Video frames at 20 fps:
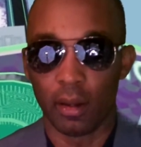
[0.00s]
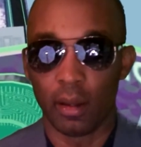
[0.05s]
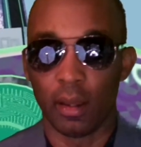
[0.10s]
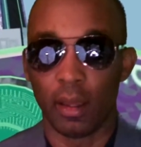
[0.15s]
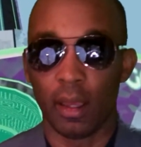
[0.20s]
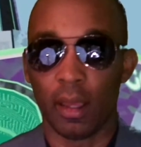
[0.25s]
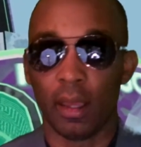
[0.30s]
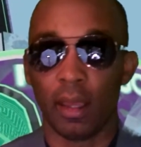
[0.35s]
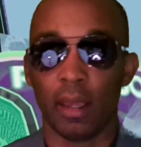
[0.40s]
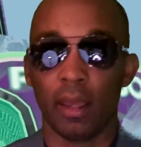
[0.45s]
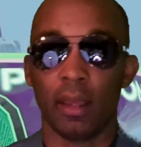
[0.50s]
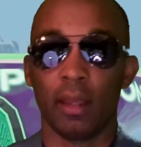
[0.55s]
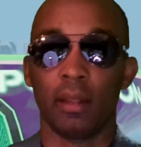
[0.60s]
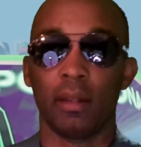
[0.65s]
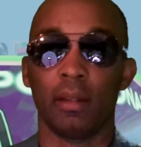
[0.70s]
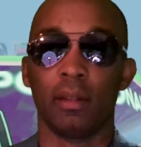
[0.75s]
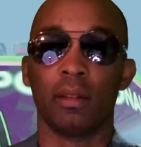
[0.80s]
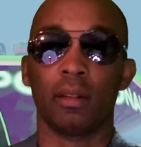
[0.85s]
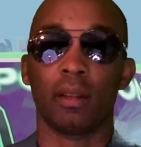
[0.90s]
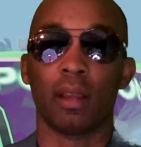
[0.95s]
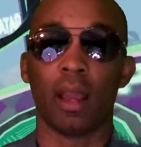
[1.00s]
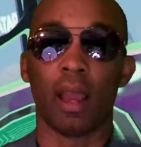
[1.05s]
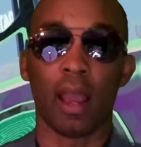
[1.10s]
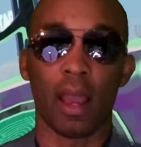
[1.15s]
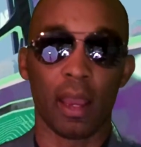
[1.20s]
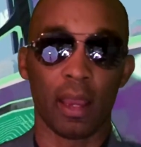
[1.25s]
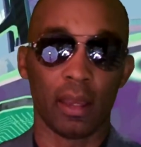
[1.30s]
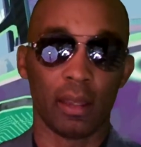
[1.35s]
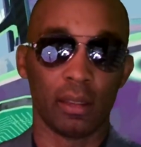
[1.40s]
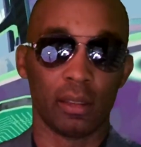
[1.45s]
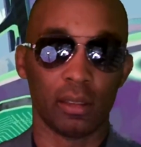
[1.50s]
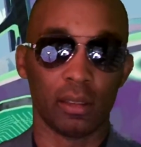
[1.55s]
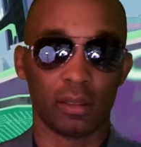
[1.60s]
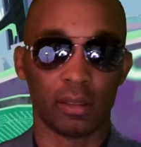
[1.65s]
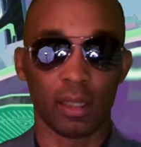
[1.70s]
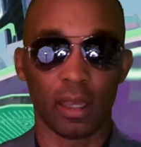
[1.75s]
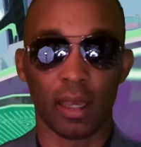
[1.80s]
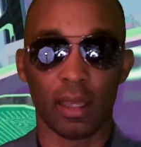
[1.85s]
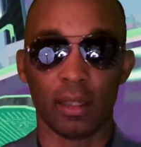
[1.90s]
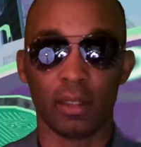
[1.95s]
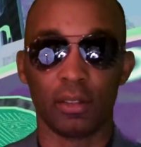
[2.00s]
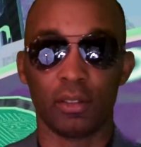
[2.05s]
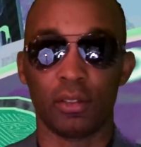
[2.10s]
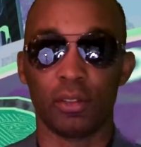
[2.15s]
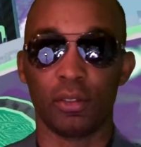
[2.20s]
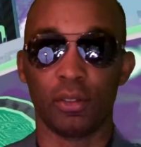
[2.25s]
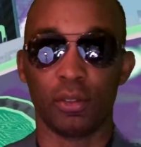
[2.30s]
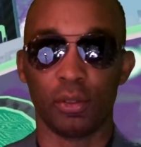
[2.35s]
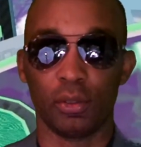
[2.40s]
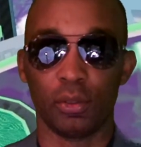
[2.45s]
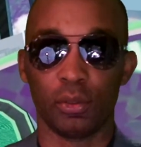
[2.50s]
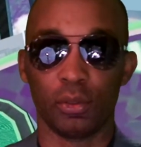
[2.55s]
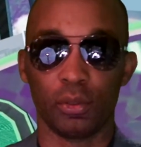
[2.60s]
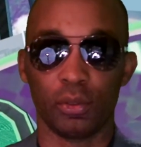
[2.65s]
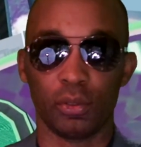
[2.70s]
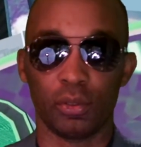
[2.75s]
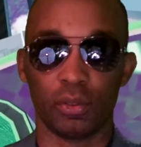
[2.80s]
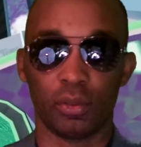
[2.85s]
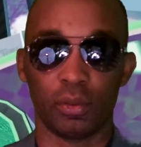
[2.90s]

And I decided to use